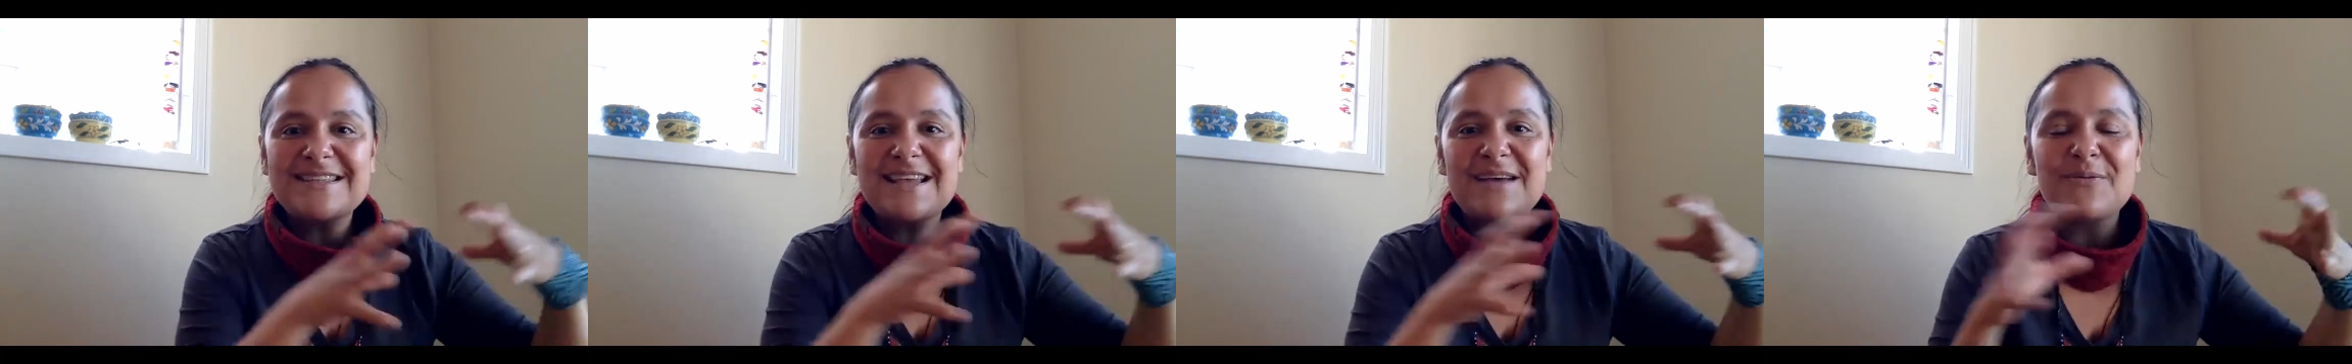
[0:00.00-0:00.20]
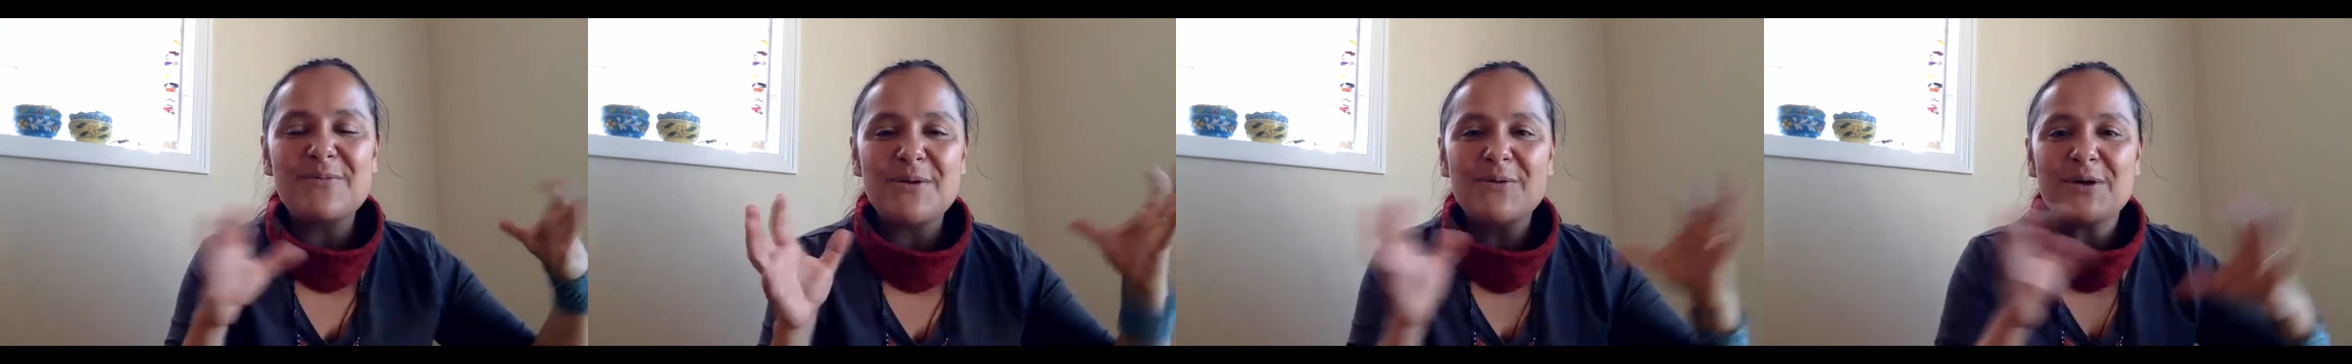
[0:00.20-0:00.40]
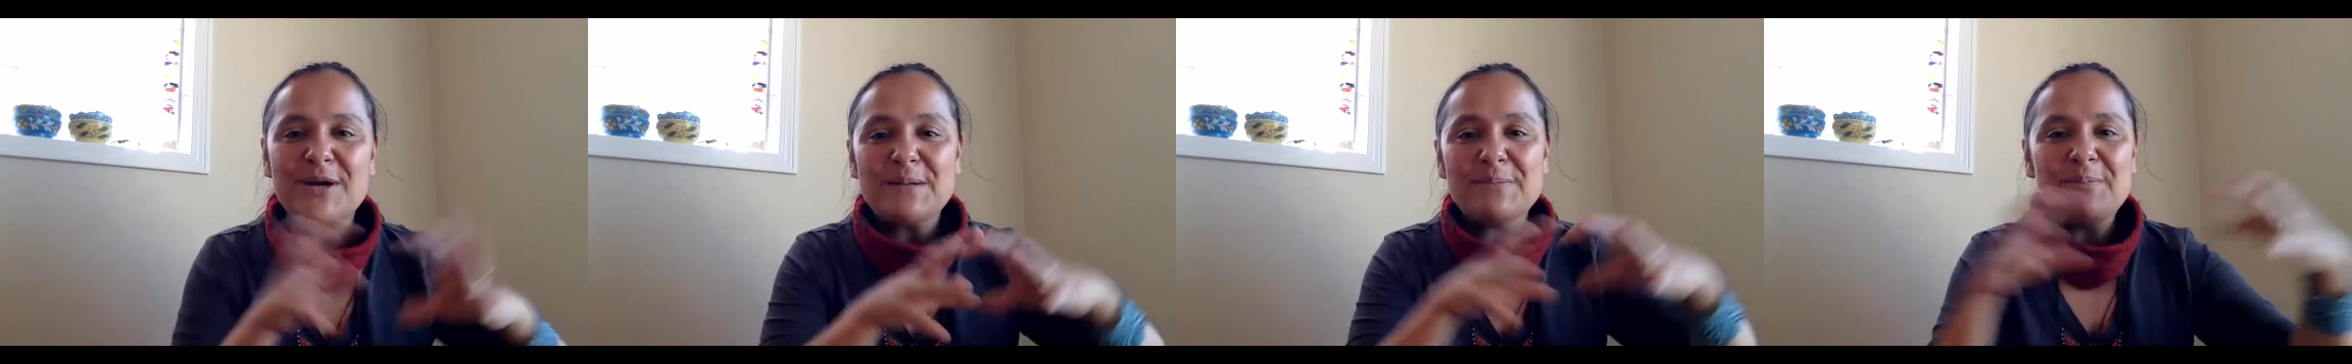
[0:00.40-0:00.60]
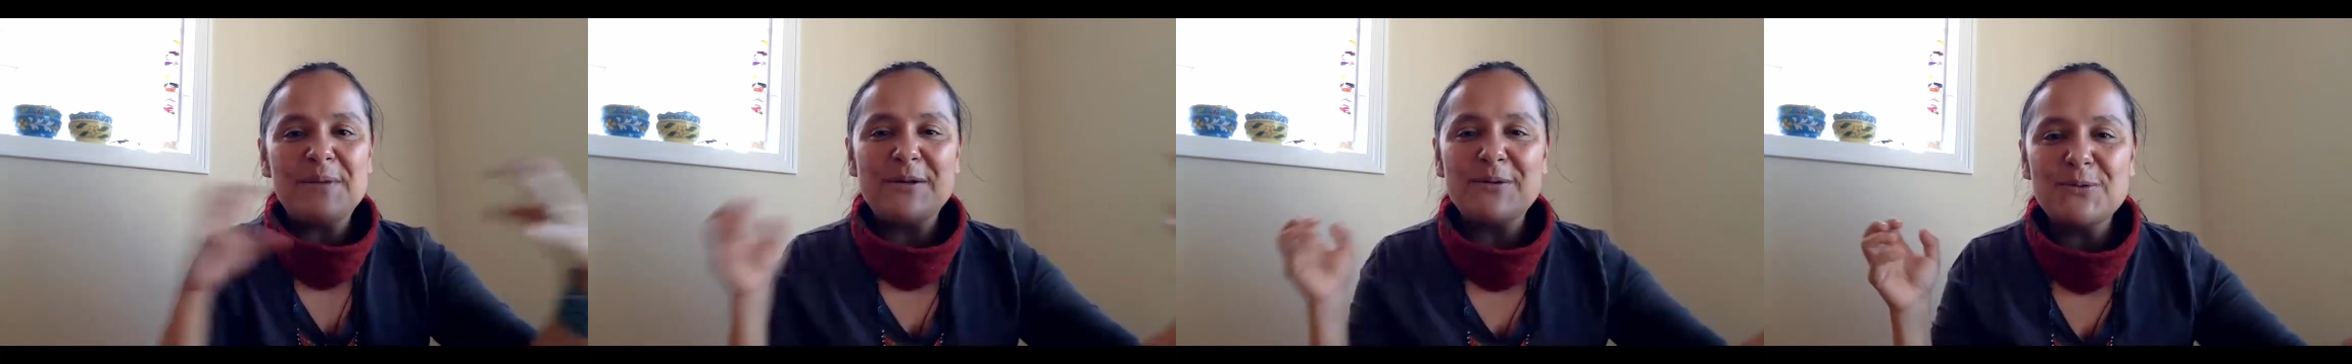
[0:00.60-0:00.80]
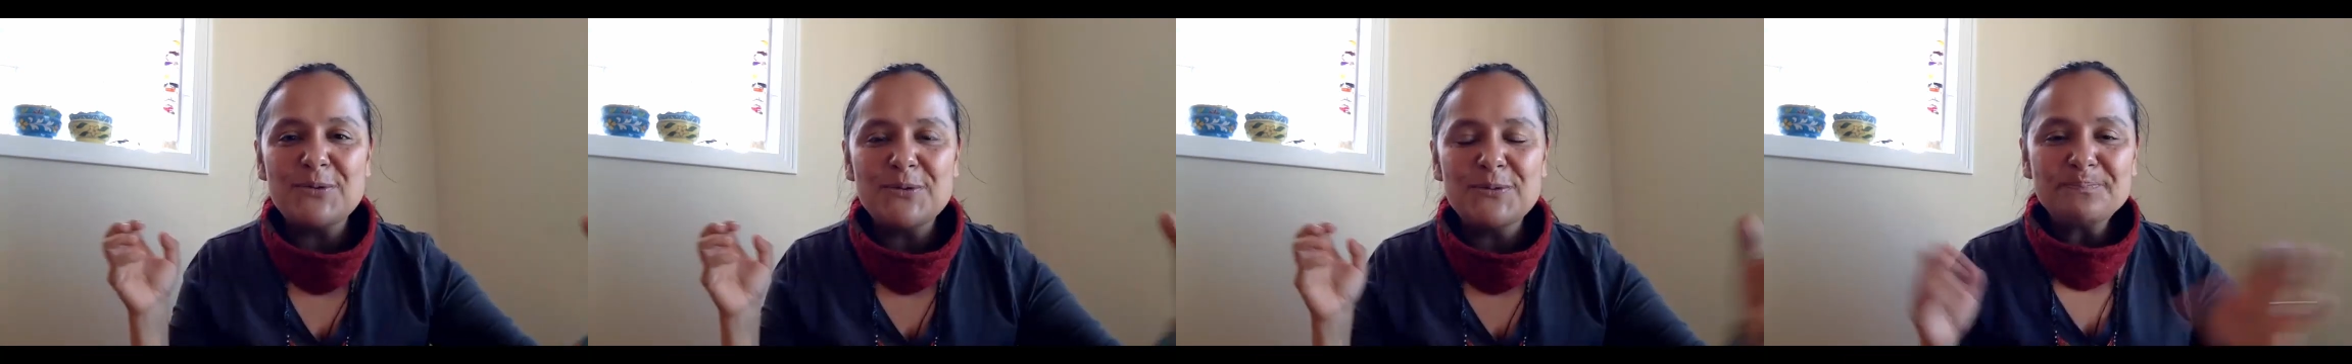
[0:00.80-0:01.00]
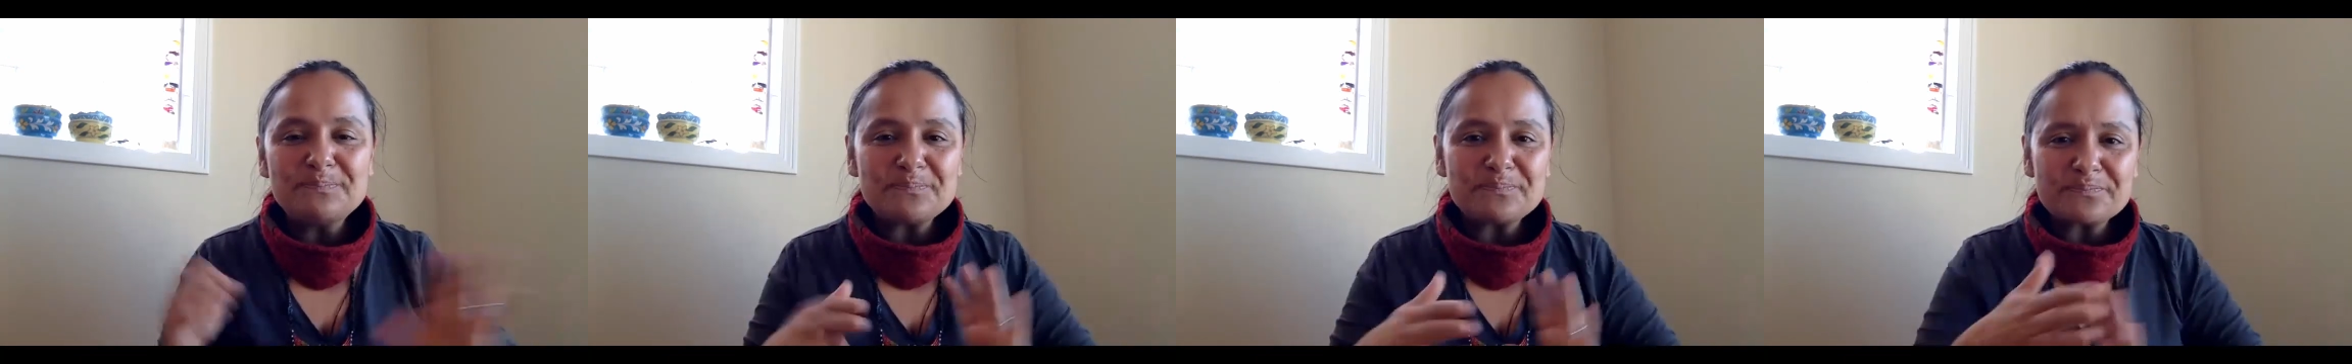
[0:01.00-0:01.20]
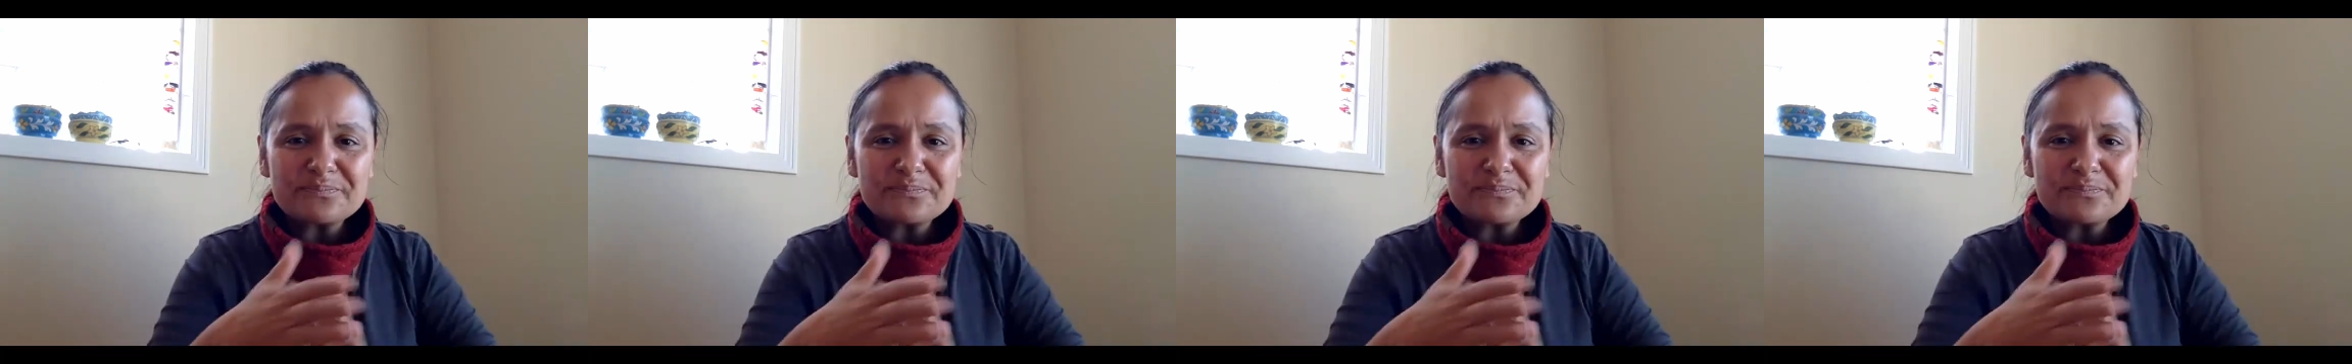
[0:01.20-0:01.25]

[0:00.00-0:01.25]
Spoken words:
We were in Peru.